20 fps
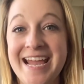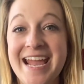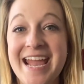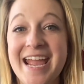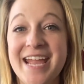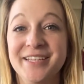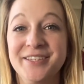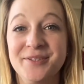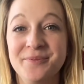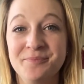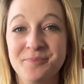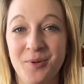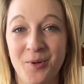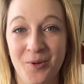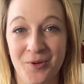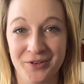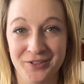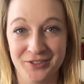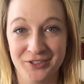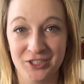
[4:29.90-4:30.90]
It's
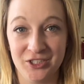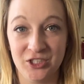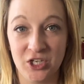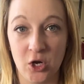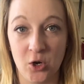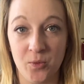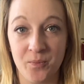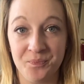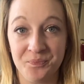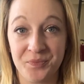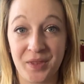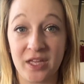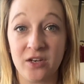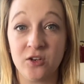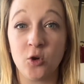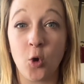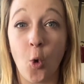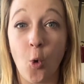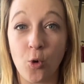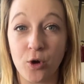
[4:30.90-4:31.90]
important to note that
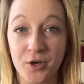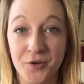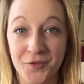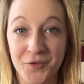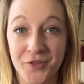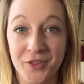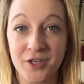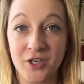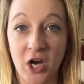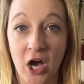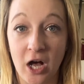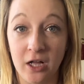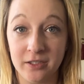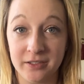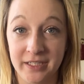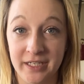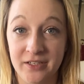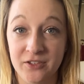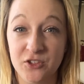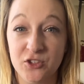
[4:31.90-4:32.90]
in order for the
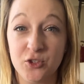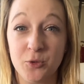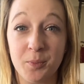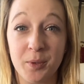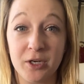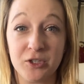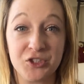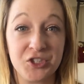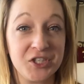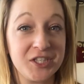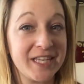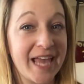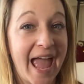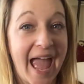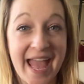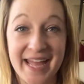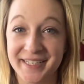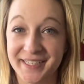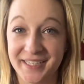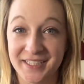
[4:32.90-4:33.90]
colonies to purchase
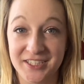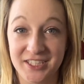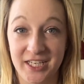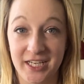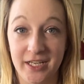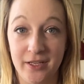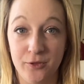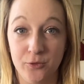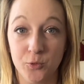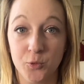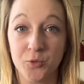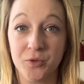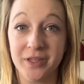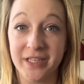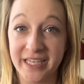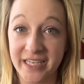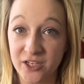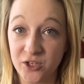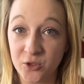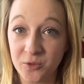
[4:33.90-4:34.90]
any tea through
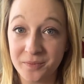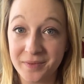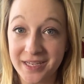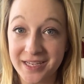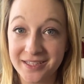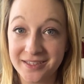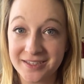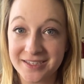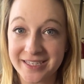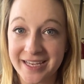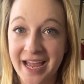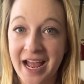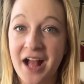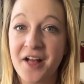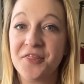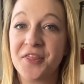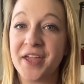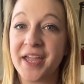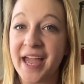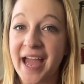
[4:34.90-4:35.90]
legal means,
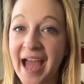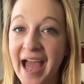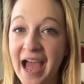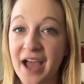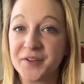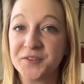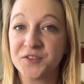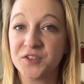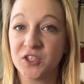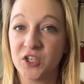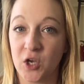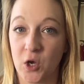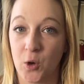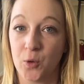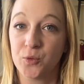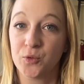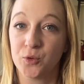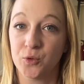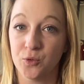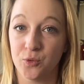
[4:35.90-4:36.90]
they have to go
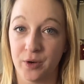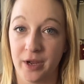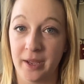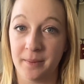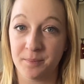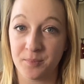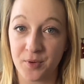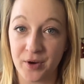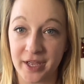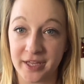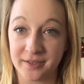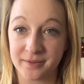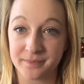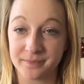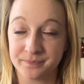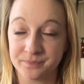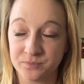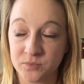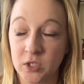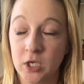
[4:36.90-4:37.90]
through Great Britain.
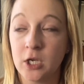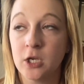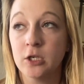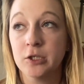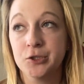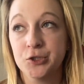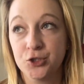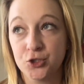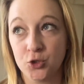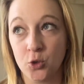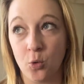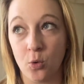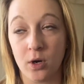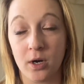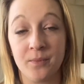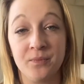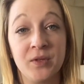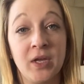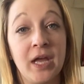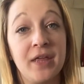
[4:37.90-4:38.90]
Sure,
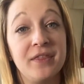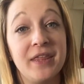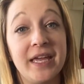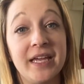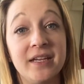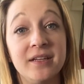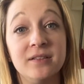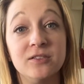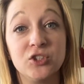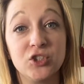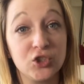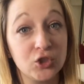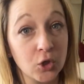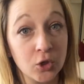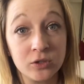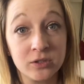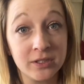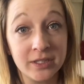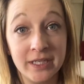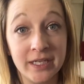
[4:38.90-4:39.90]
they
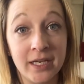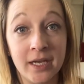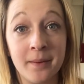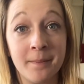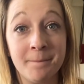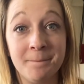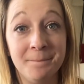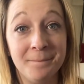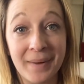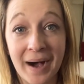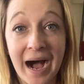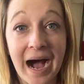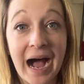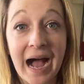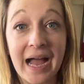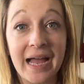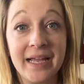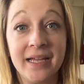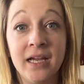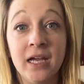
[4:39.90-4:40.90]
certainly can
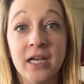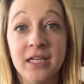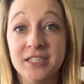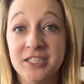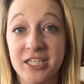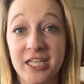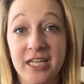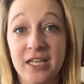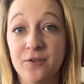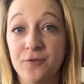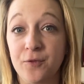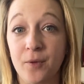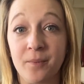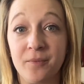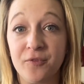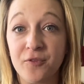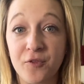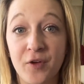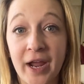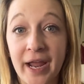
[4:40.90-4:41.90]
buy tea from
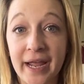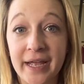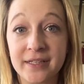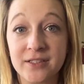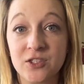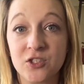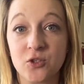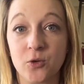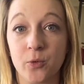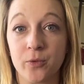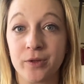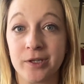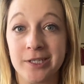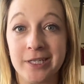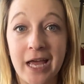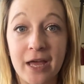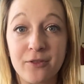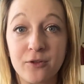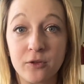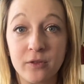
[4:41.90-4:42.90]
France or the
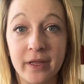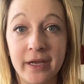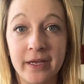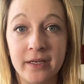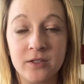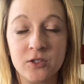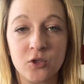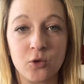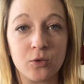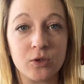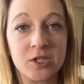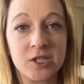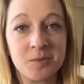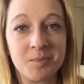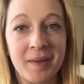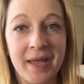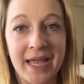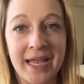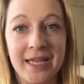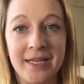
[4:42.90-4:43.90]
Netherlands or
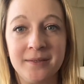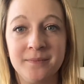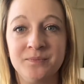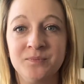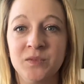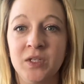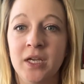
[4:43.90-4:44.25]
Spain.